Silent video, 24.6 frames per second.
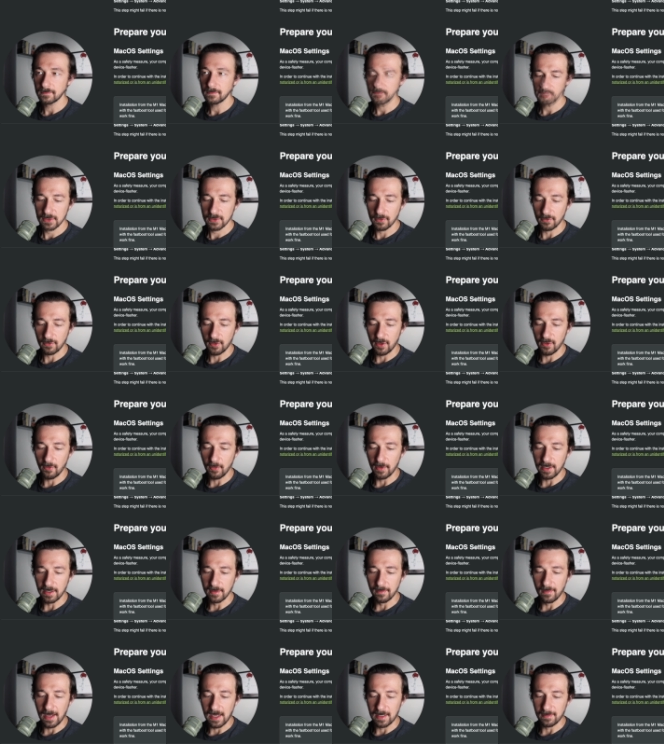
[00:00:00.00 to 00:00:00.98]
scroll all the way to
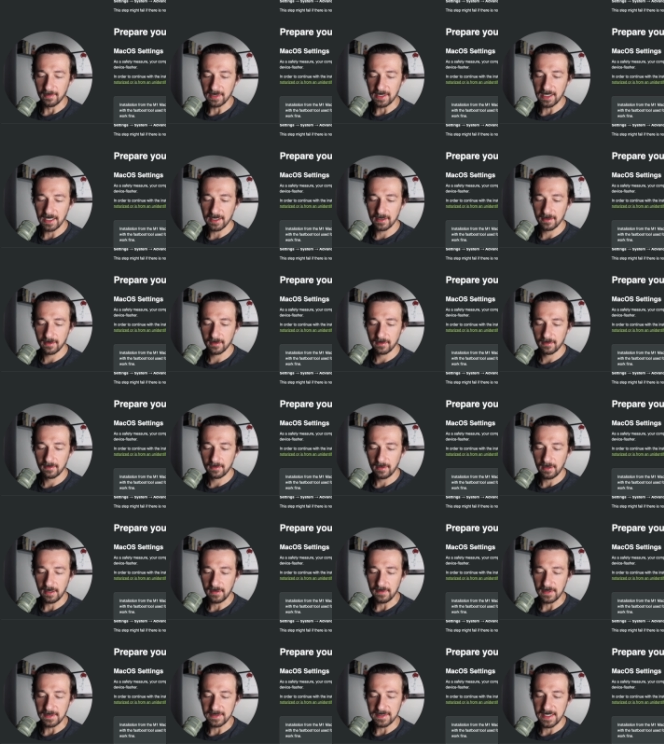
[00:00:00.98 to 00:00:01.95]
the bottom again,
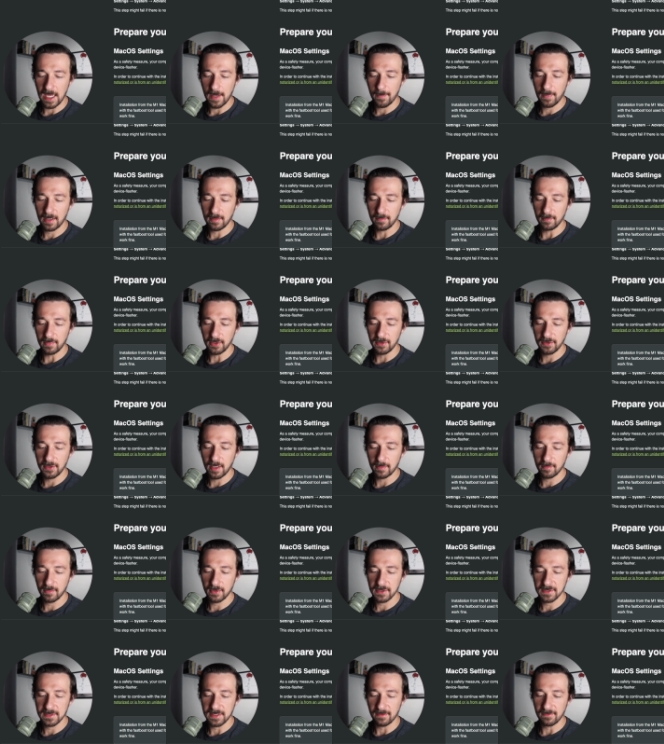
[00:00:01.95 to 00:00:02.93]
and then tap on build
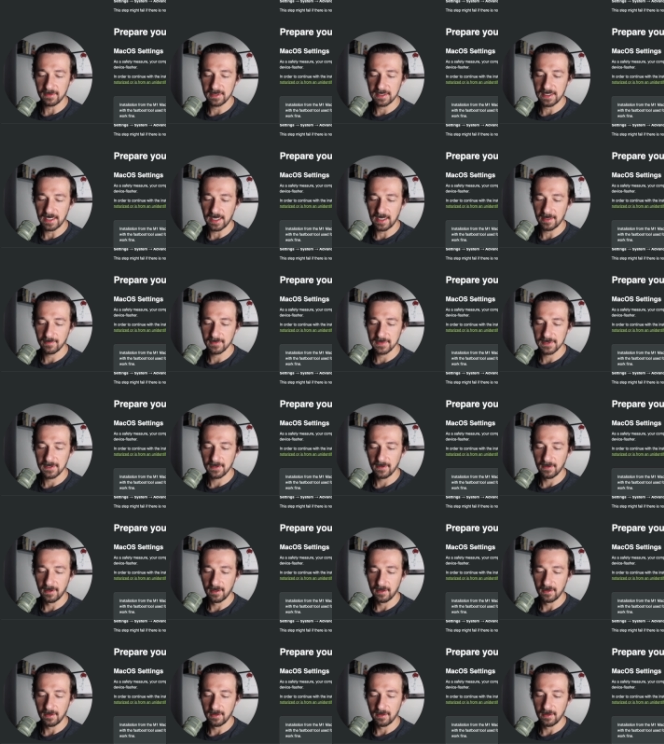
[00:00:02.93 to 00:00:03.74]
number seven times.